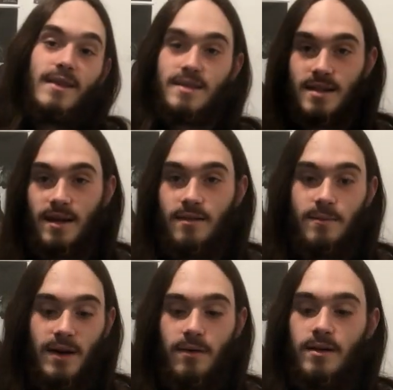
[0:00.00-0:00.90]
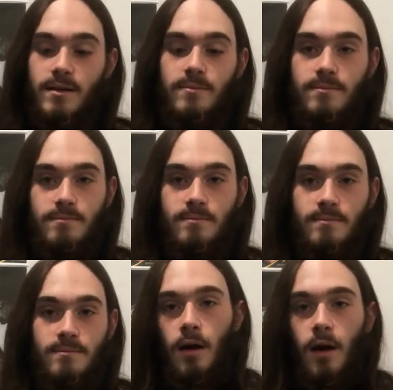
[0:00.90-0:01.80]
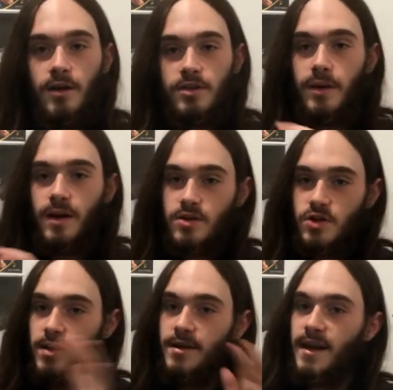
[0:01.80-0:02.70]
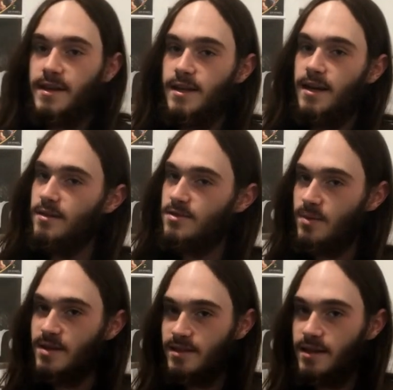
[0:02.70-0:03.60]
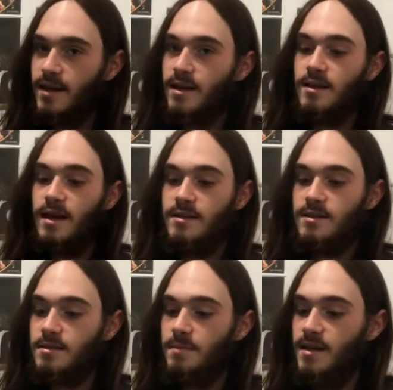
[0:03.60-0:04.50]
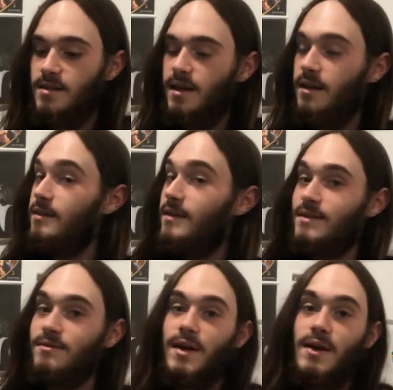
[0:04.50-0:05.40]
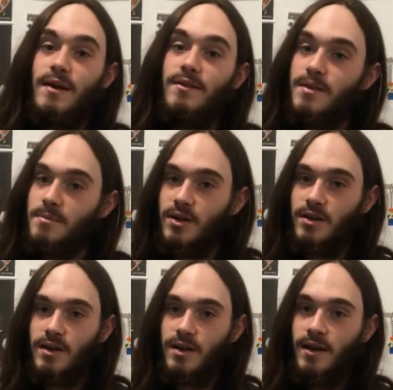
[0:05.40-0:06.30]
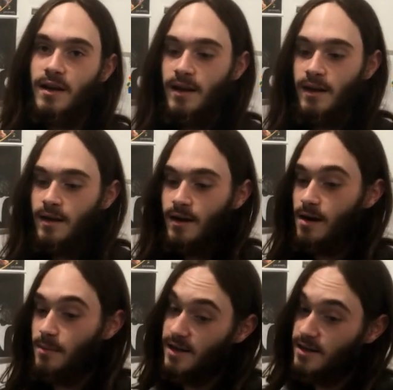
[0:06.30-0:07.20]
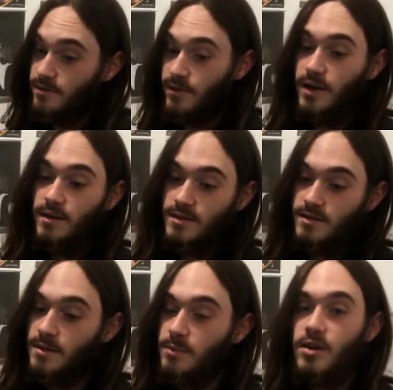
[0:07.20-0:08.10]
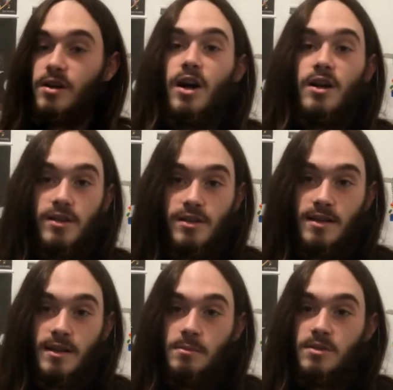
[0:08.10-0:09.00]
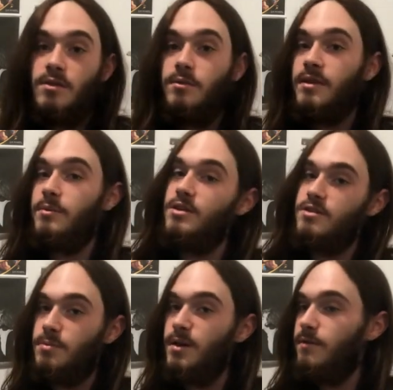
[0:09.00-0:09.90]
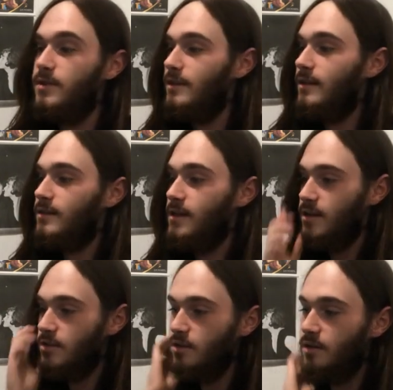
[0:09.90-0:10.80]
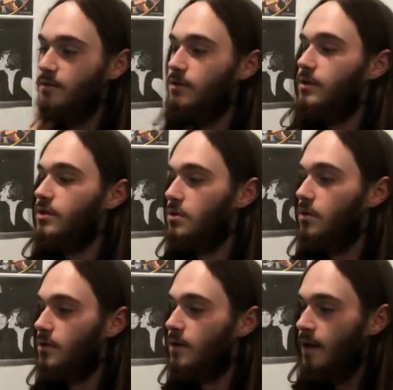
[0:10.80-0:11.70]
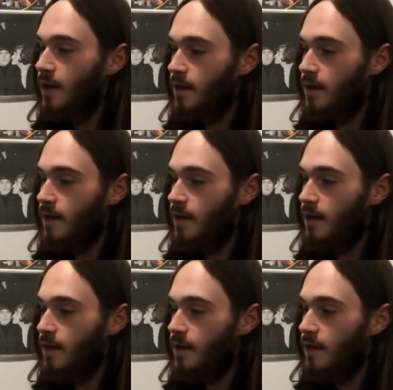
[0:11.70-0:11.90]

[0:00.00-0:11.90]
That's kind of about it. Alright, so here's our next set. It is once again a classic space set and looks very familiar. It has a very similar color scheme to the one that we just previously looked at. It's only a few years older.